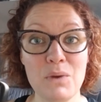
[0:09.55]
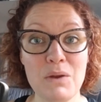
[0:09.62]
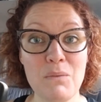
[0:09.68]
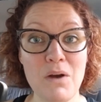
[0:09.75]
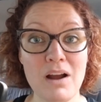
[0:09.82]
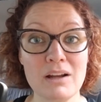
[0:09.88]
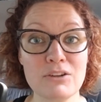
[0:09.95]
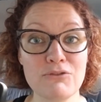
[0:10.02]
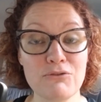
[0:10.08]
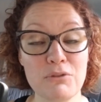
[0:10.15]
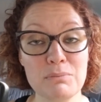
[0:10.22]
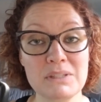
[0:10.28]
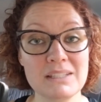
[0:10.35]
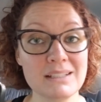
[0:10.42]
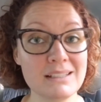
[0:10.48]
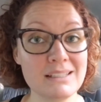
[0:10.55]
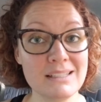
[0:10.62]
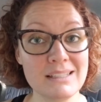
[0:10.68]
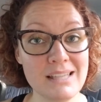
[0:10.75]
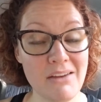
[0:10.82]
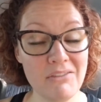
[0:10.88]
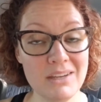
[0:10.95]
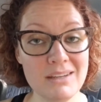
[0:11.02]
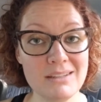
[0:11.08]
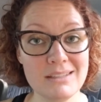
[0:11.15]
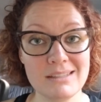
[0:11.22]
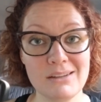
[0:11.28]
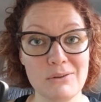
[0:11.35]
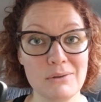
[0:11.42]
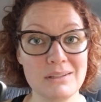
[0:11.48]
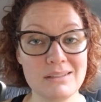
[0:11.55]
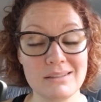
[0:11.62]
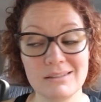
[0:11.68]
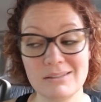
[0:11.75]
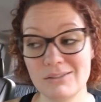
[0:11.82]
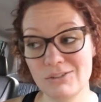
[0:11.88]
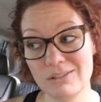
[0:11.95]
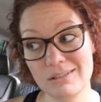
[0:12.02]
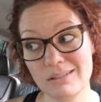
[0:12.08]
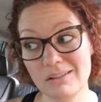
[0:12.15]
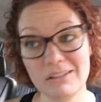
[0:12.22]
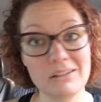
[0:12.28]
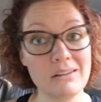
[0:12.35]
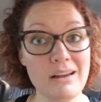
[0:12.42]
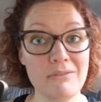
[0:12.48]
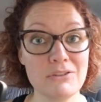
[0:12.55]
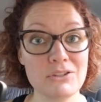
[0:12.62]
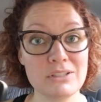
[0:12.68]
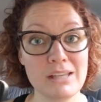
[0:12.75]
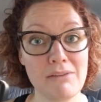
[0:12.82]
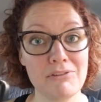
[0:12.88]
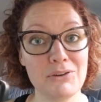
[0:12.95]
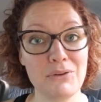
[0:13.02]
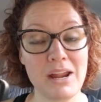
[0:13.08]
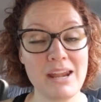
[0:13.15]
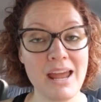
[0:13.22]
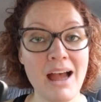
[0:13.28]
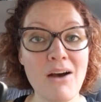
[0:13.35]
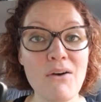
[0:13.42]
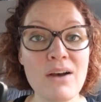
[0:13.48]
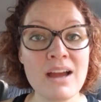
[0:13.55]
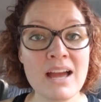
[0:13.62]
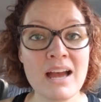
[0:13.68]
We walked from 6 to 7, so it's just a little after 7 right now.